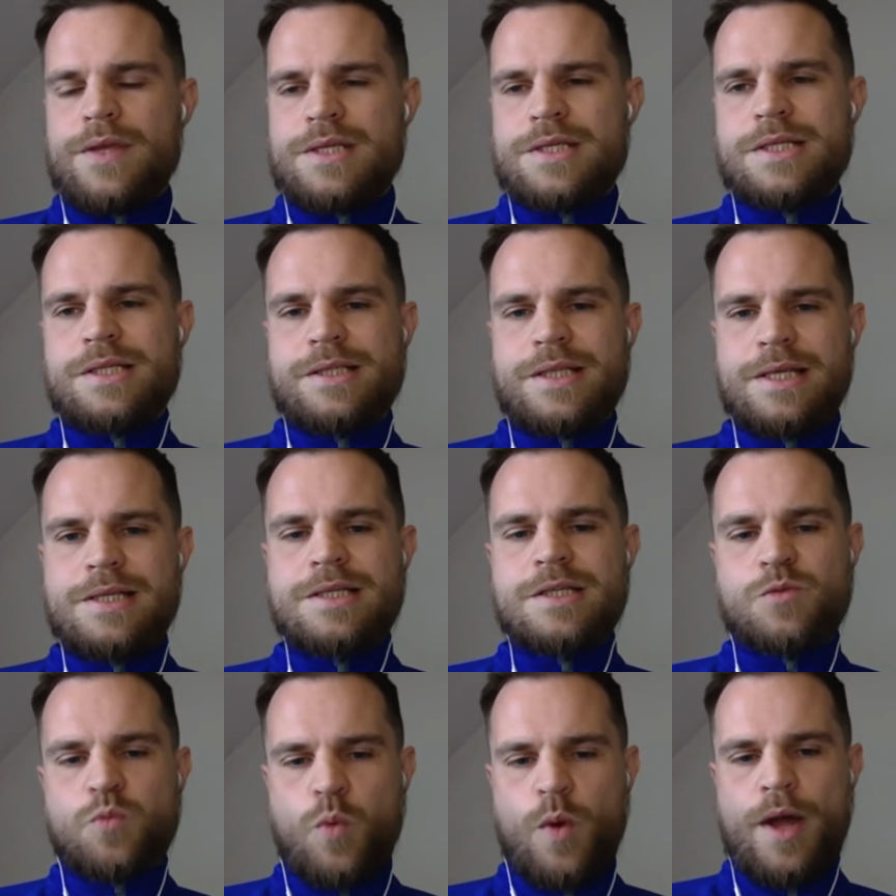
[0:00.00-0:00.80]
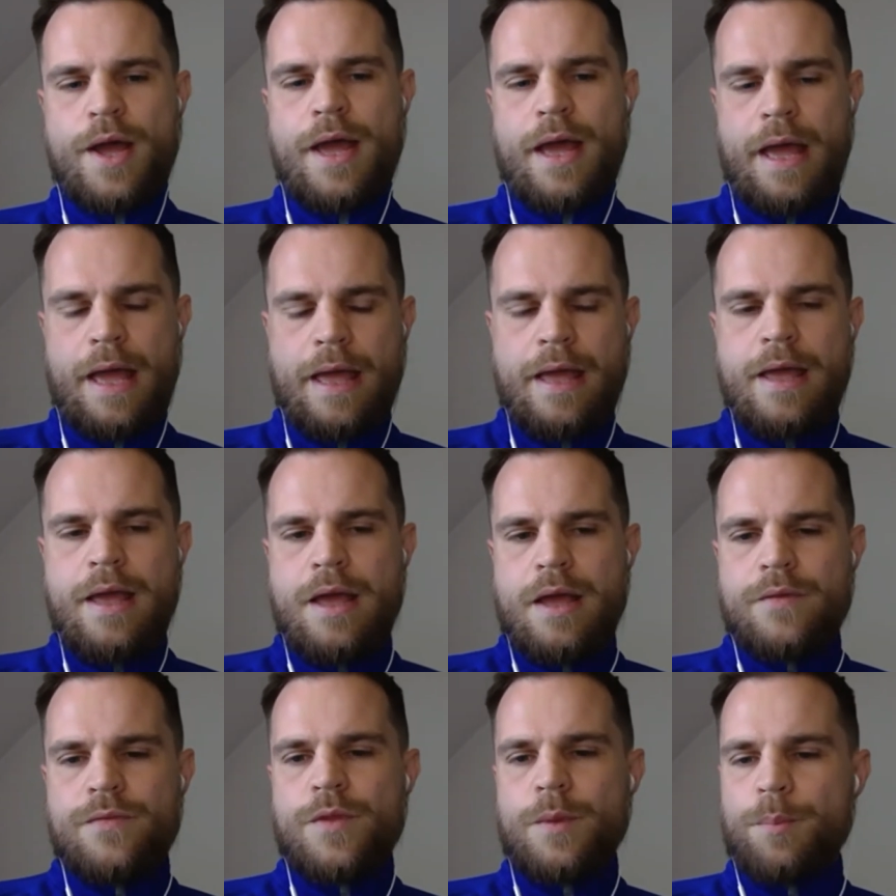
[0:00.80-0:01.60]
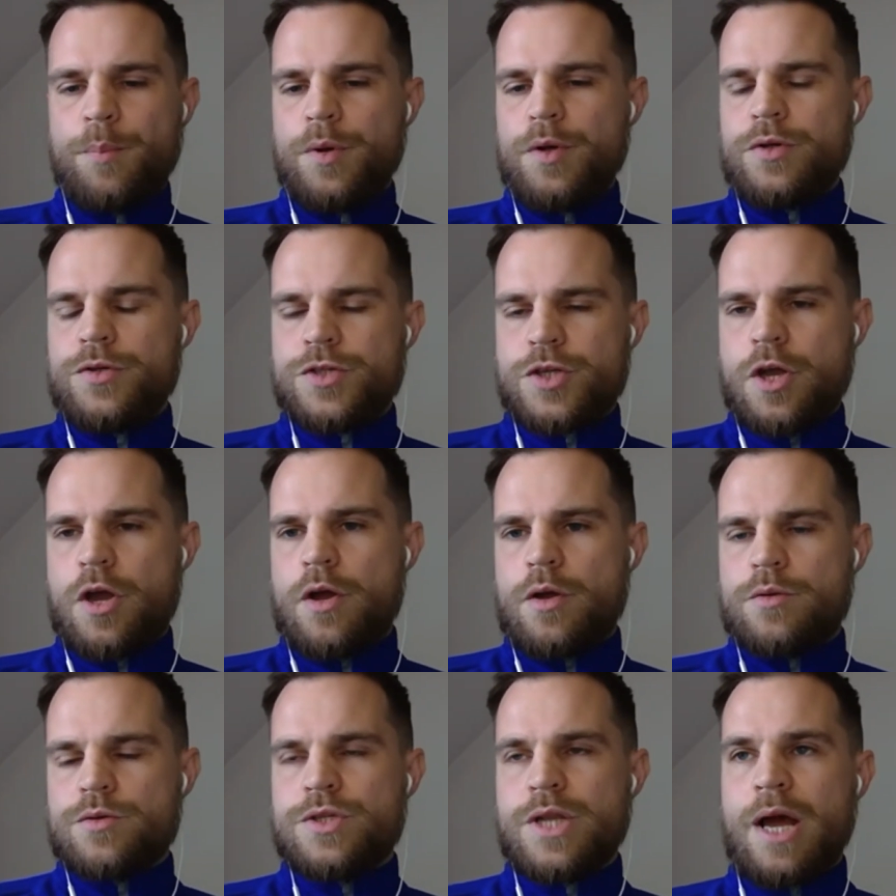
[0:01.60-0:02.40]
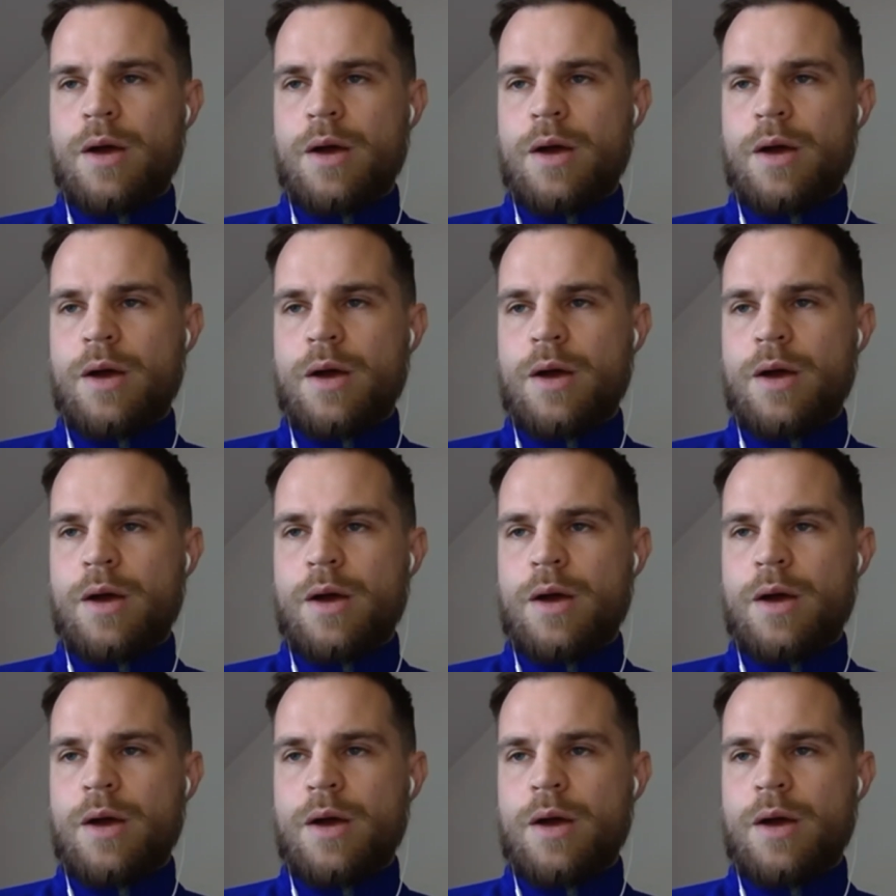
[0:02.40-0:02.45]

This is where the buzz goes.